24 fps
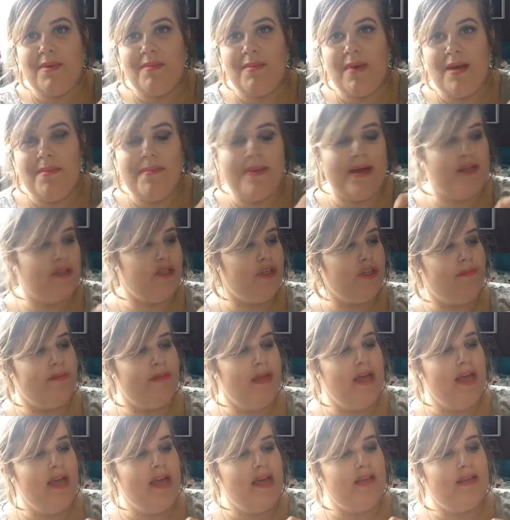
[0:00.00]
in my bedroom,
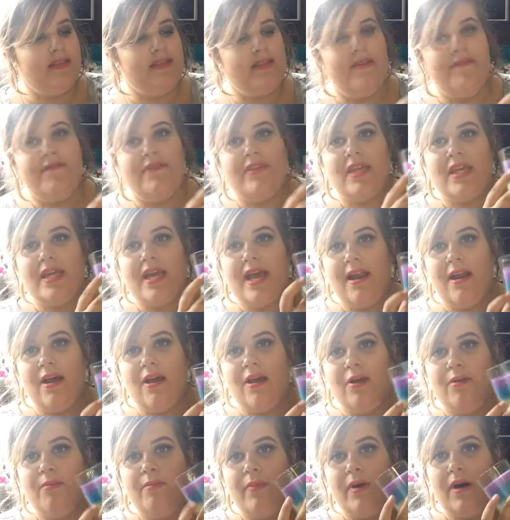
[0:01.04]
except for the
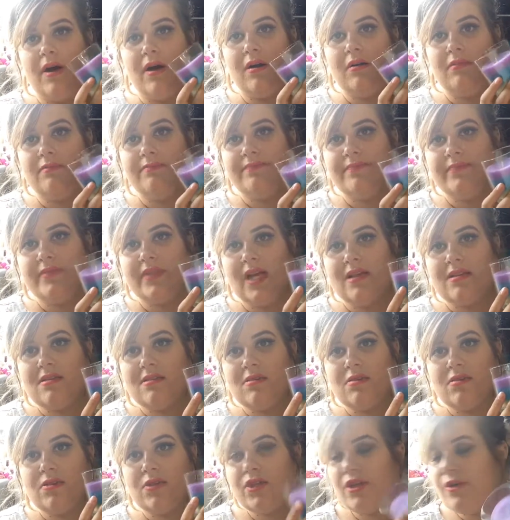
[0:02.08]
yellow, but that's
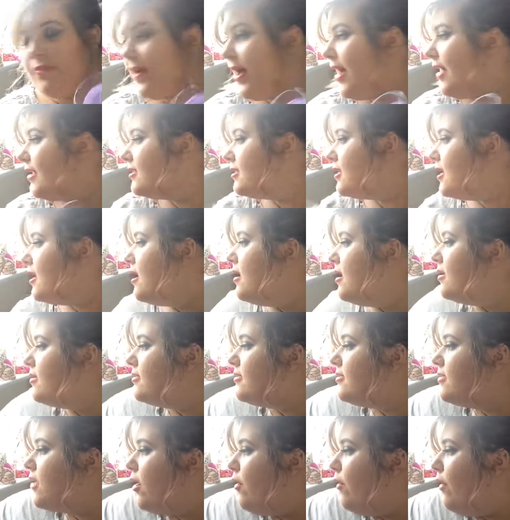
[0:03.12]
not too bad.
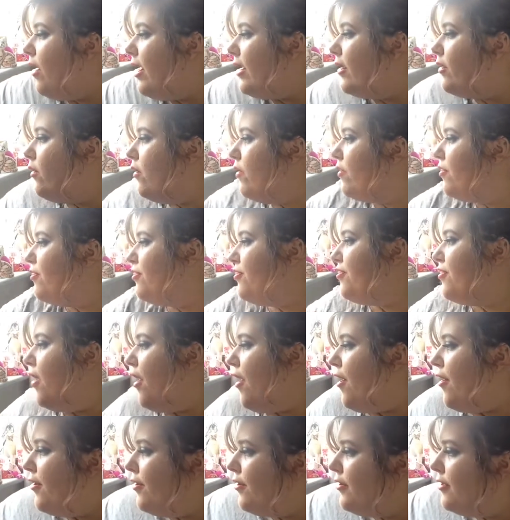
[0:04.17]
So I got
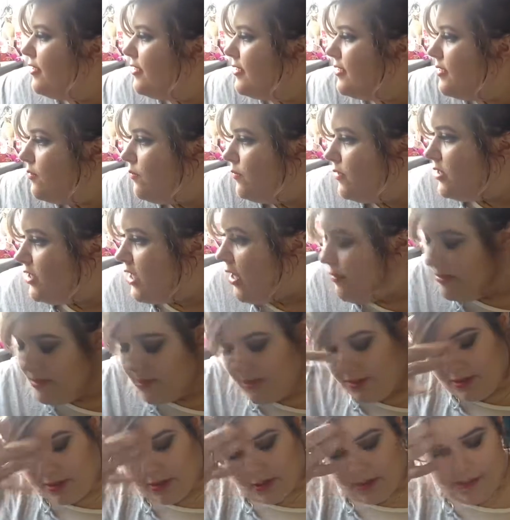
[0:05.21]
those, which I was
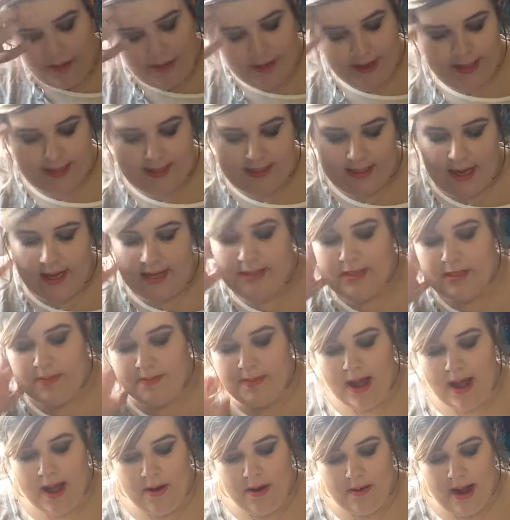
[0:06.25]
super excited
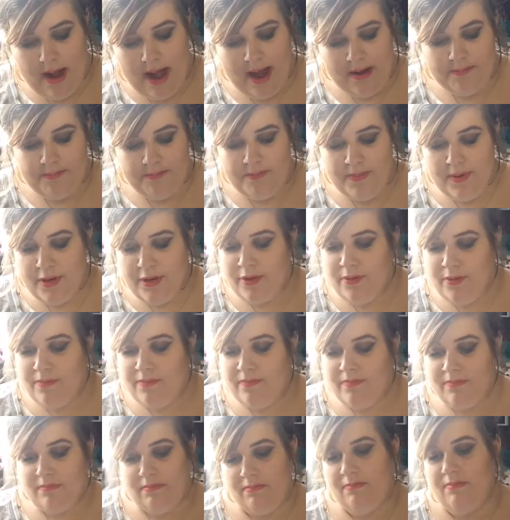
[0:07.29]
about, and
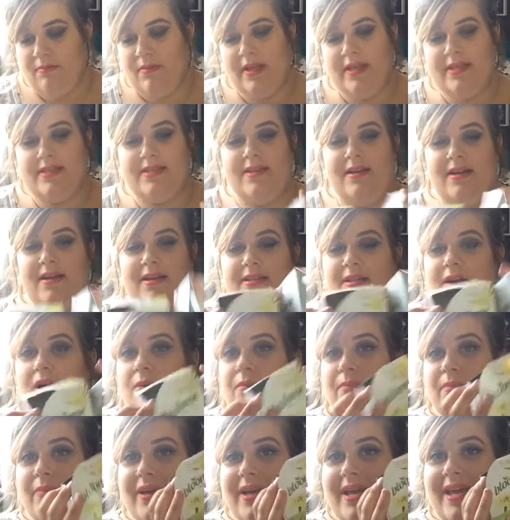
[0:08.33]
Bloom is a nice
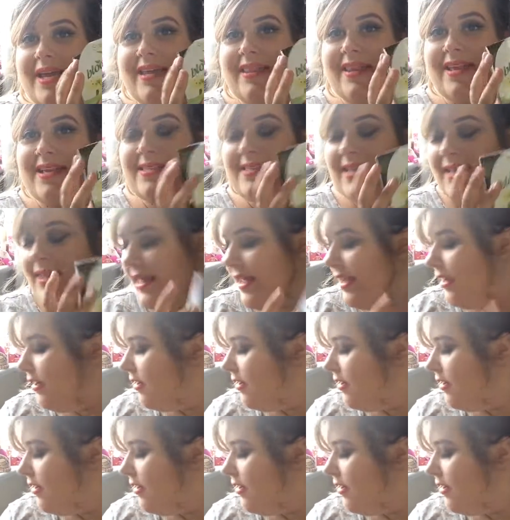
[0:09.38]
company and they said they